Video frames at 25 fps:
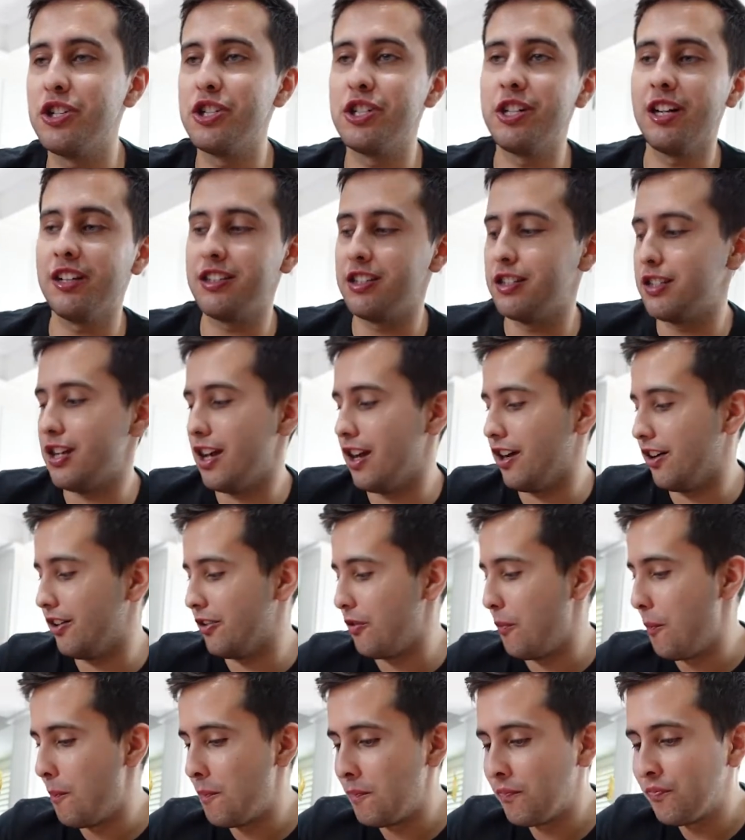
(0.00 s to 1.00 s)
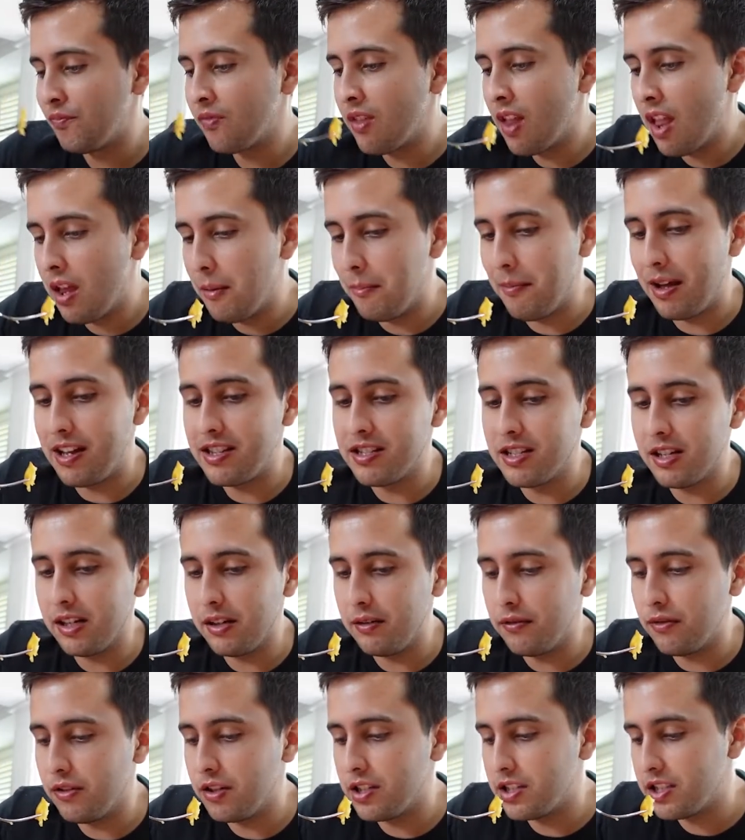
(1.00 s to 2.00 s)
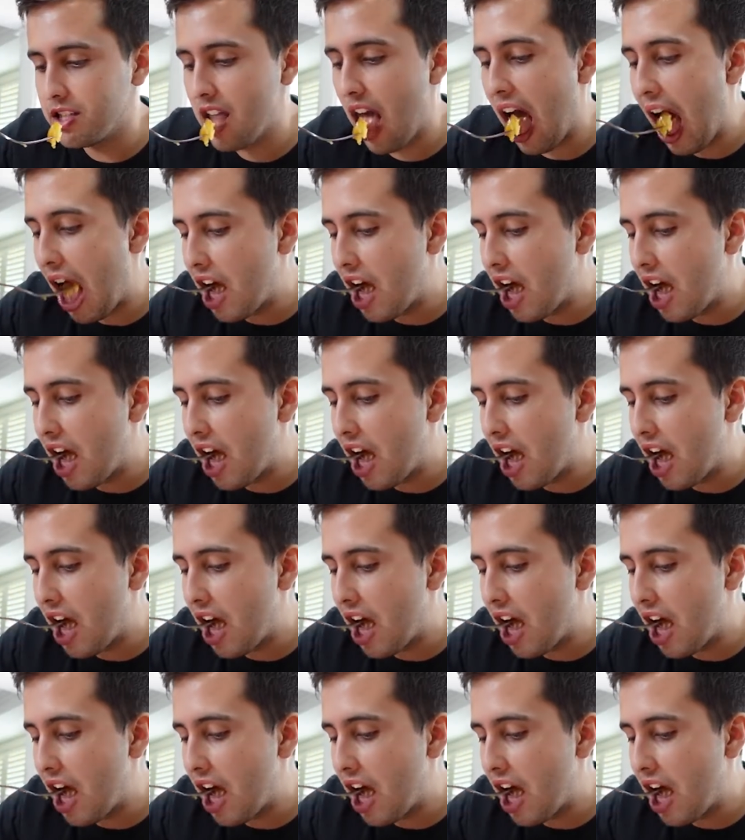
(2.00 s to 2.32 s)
shuts down mentally first.